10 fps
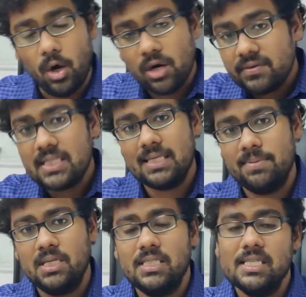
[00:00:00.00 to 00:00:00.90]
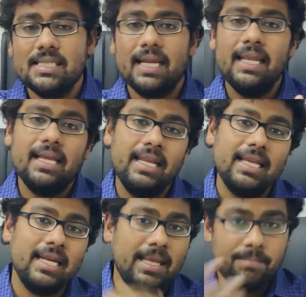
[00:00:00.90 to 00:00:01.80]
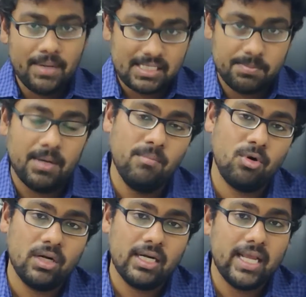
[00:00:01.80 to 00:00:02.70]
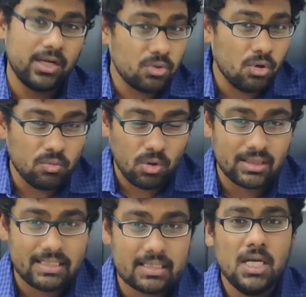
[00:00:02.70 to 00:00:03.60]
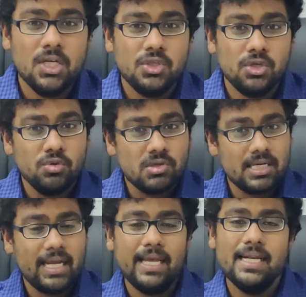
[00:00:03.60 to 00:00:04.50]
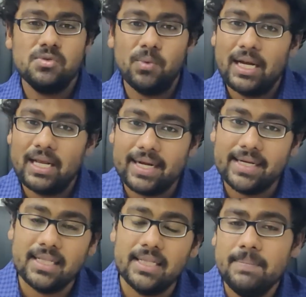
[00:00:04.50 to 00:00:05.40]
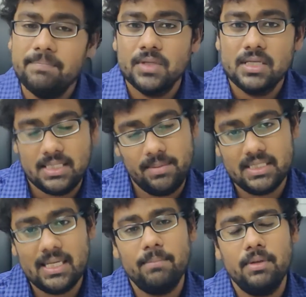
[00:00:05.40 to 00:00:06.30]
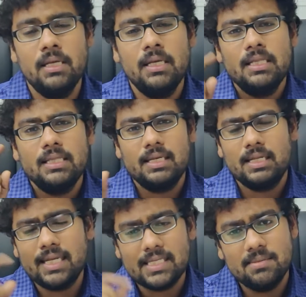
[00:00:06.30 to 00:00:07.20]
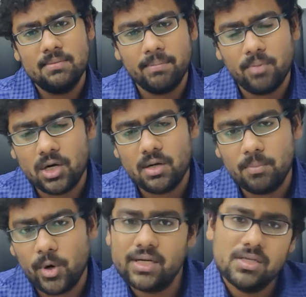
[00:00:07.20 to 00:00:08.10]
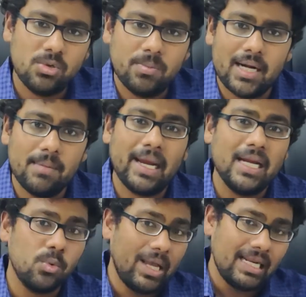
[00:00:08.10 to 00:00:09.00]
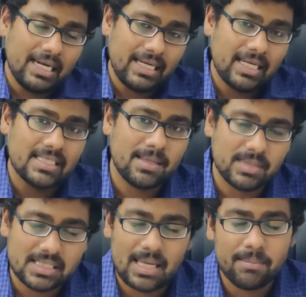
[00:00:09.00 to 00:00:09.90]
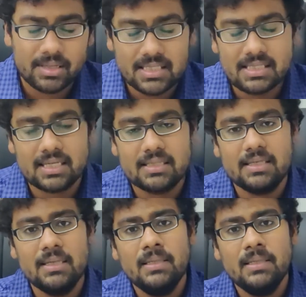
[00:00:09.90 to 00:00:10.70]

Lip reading: all of these substances technically can impair sperm motility and you don't want that. So use dry hands while collecting the semen sample. The next important point to bear in mind while collecting a semen sample is that